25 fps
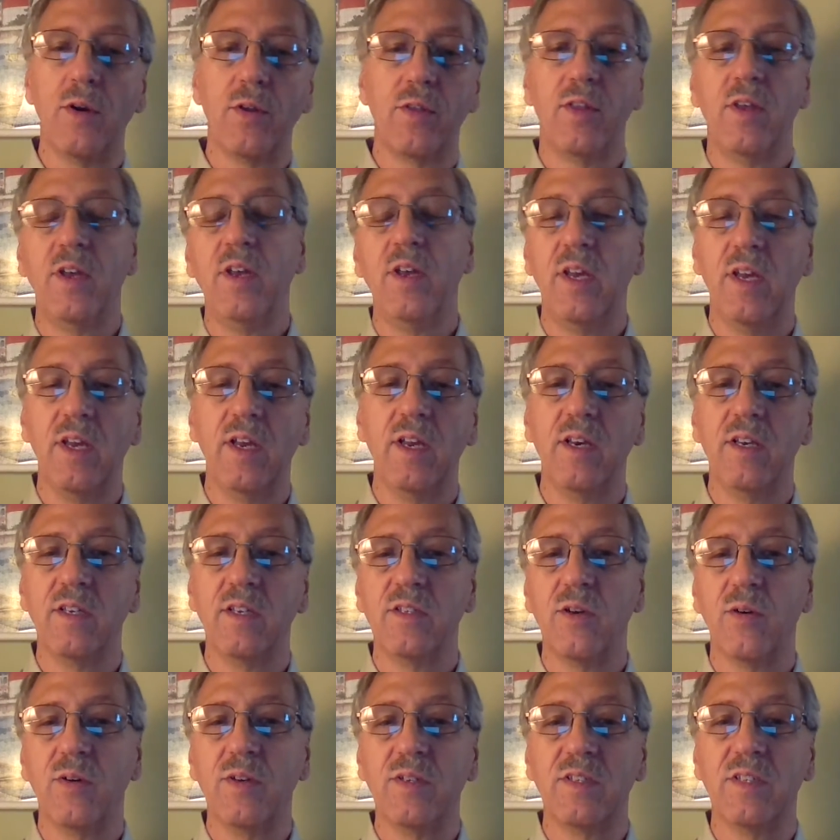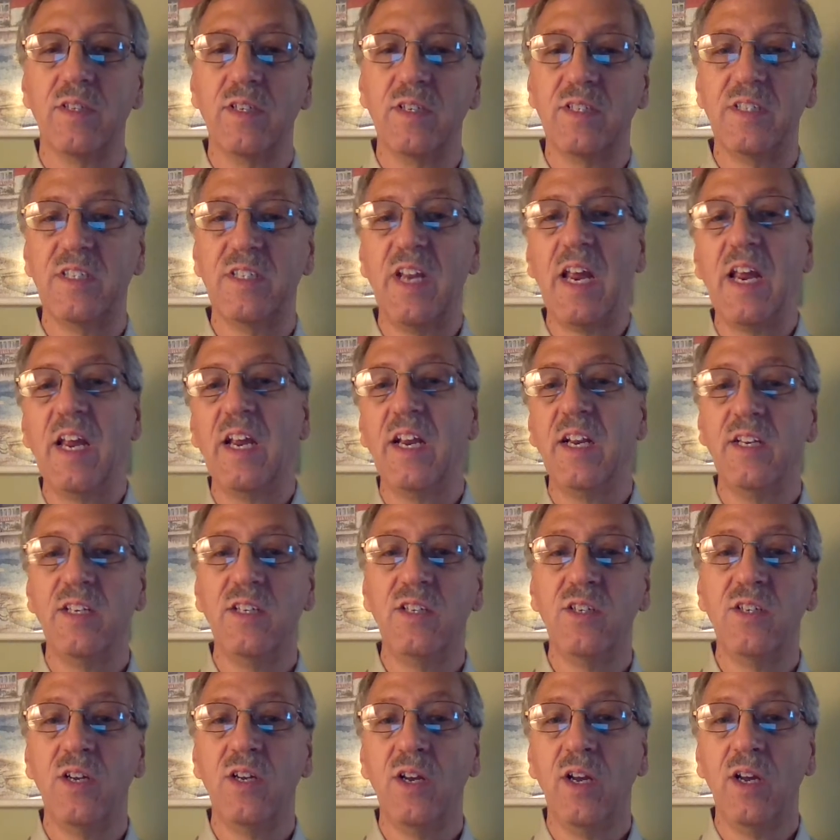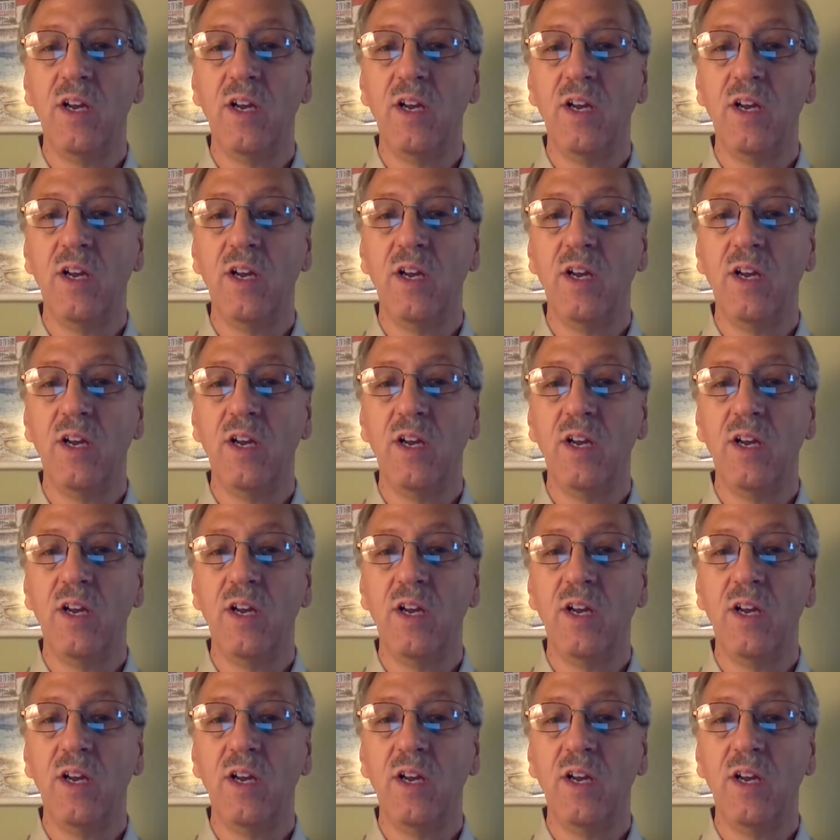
thinking so as to change